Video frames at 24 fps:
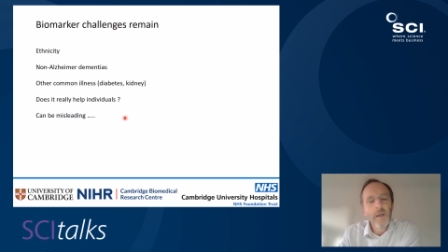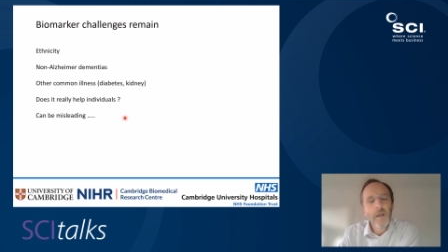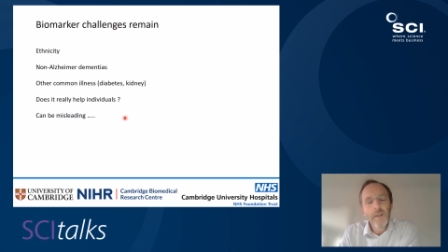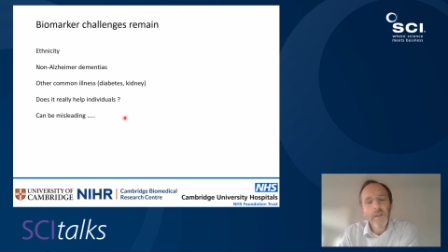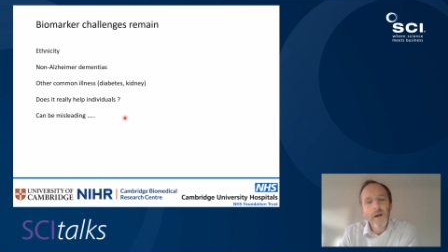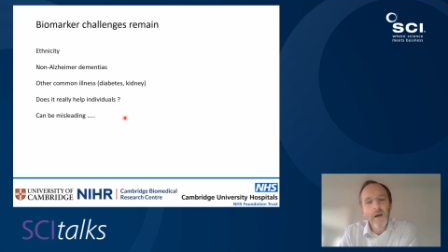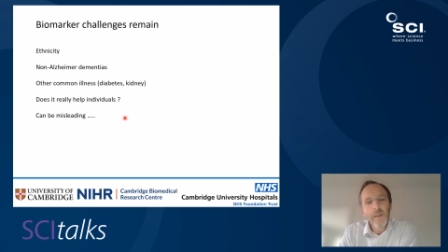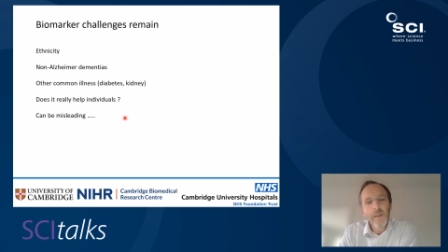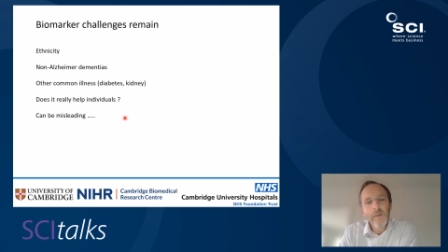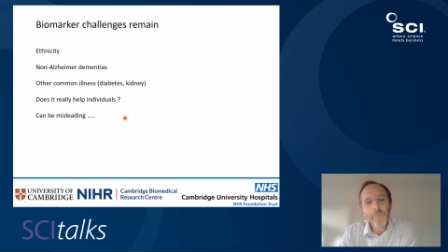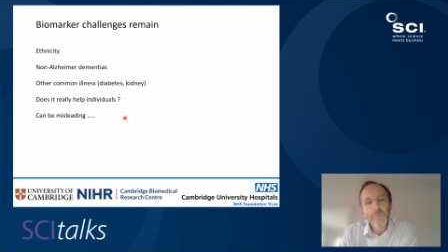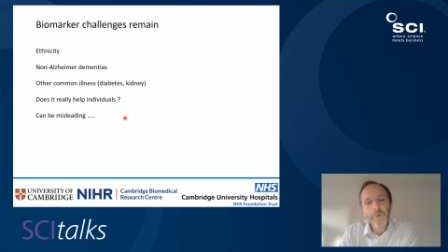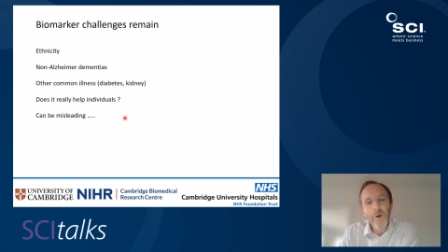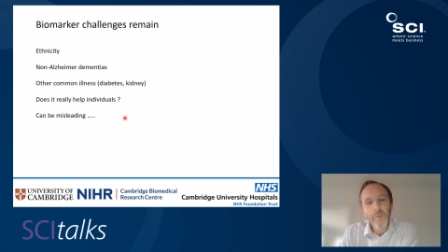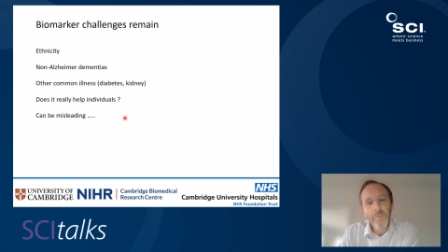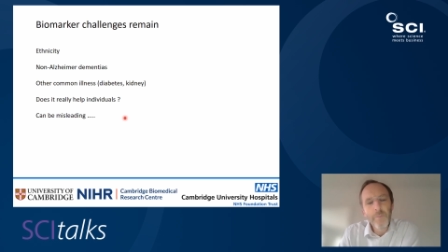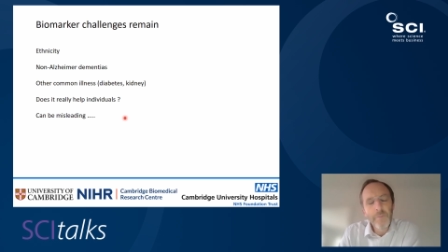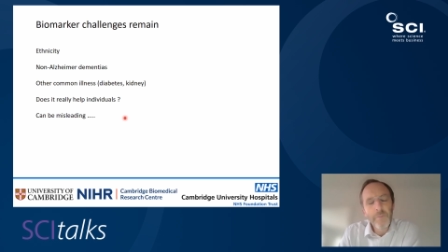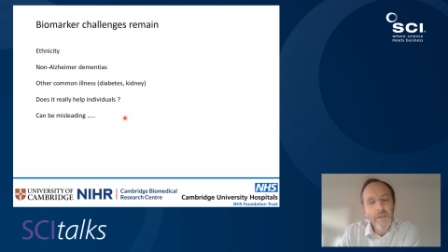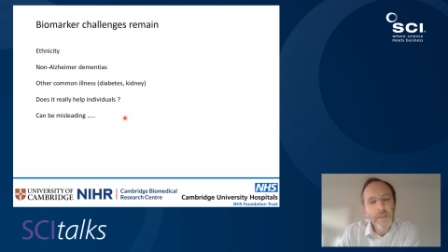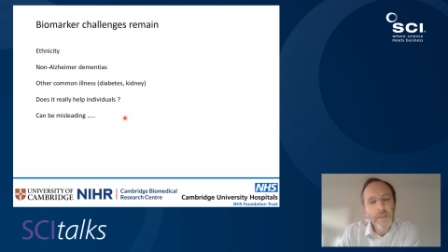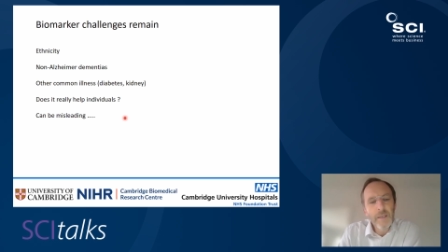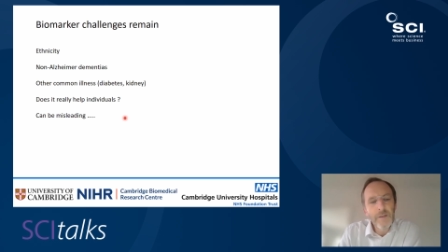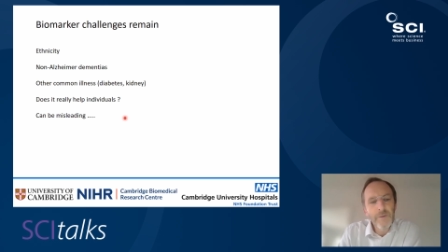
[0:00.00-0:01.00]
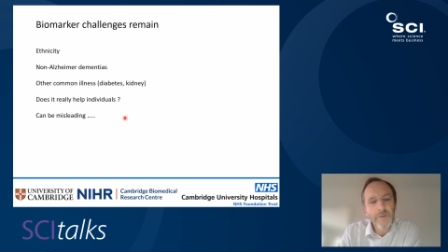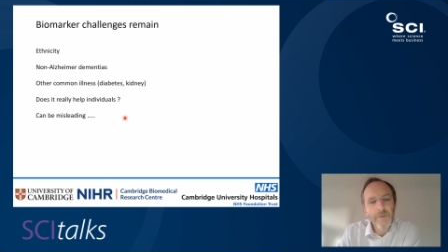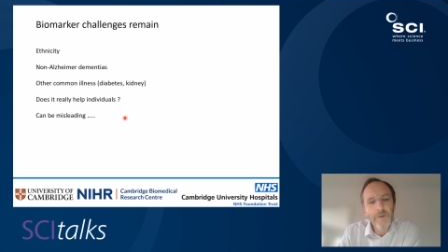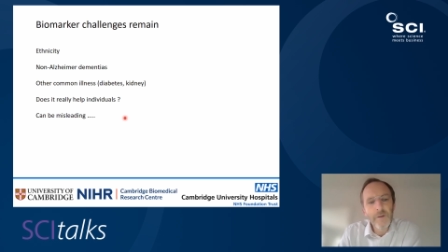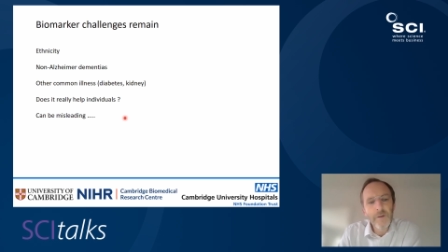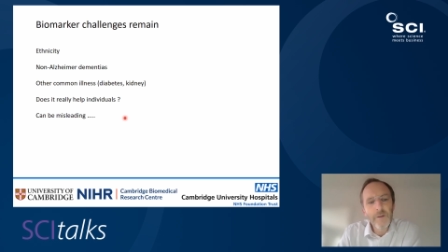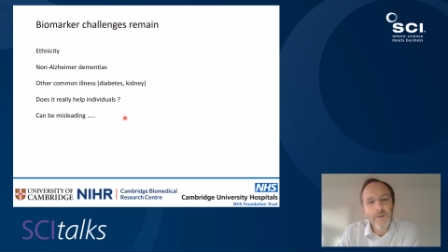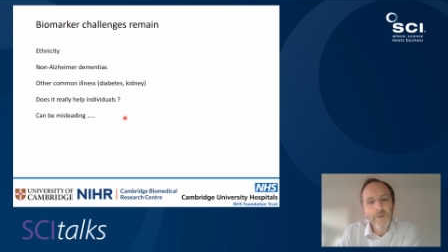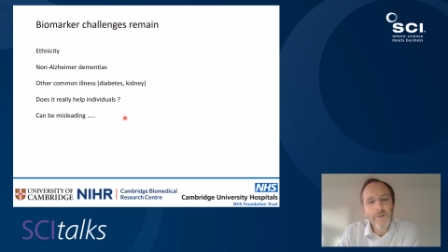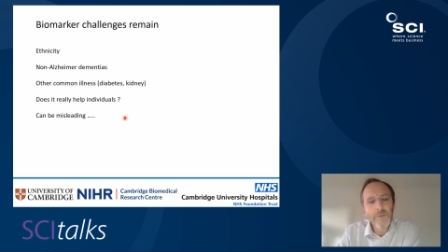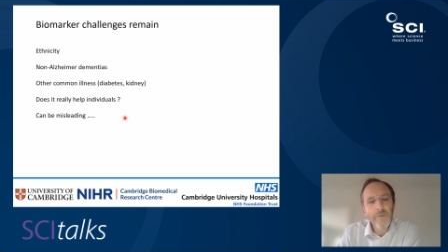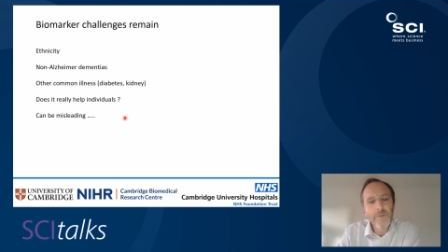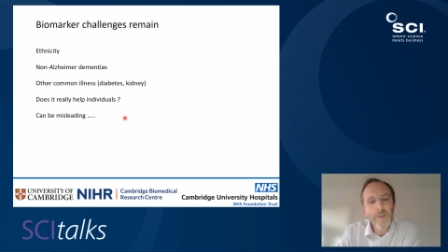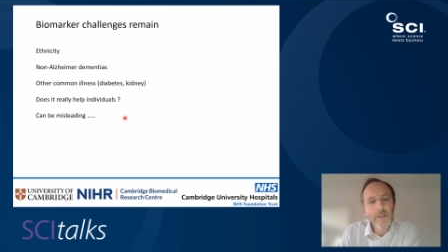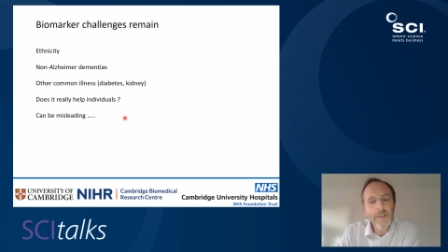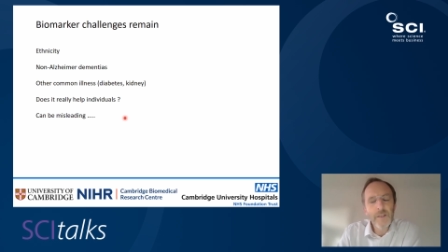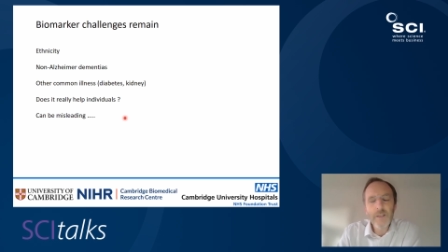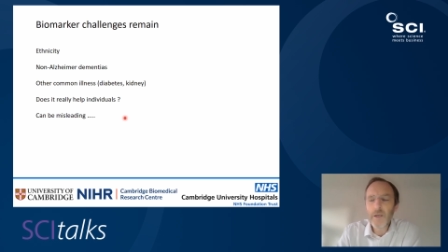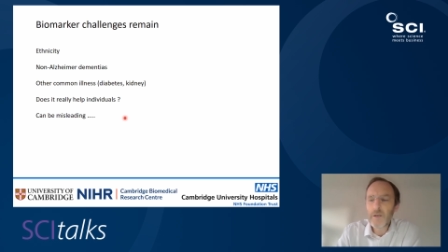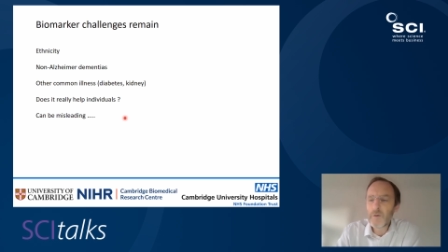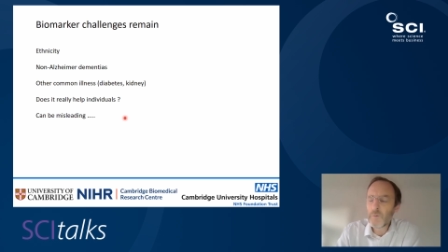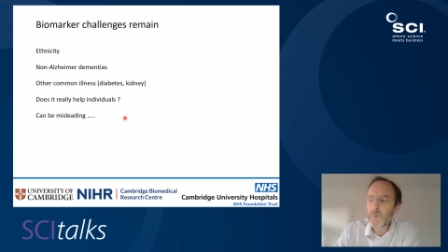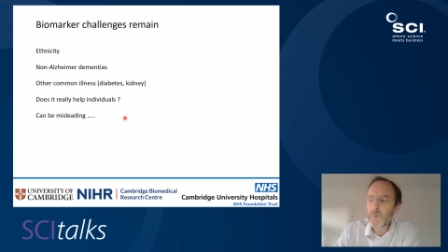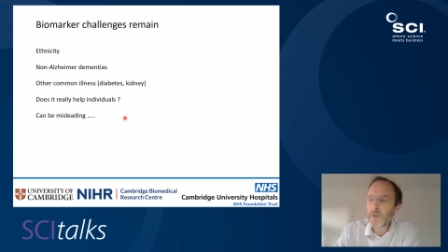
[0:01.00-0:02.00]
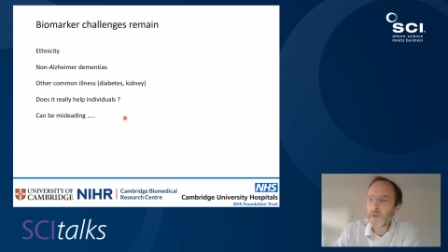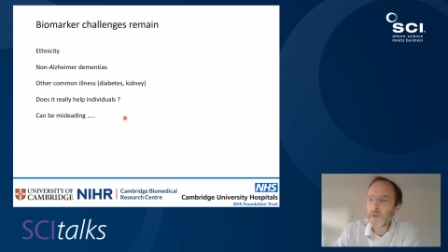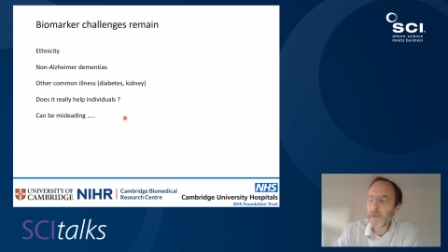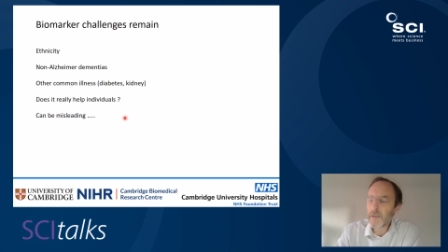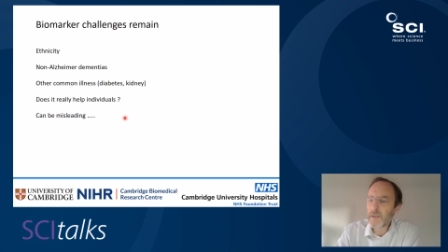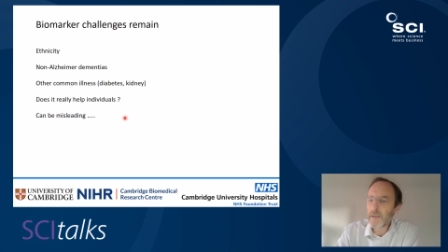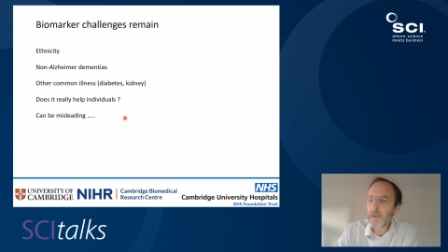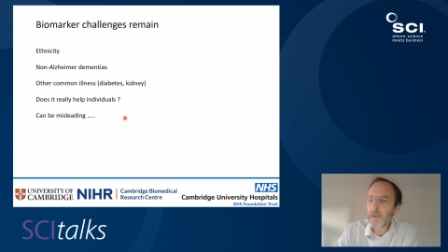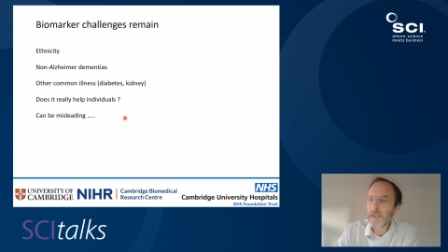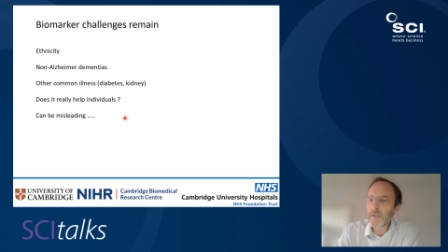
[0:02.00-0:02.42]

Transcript: The other problem is that they don't work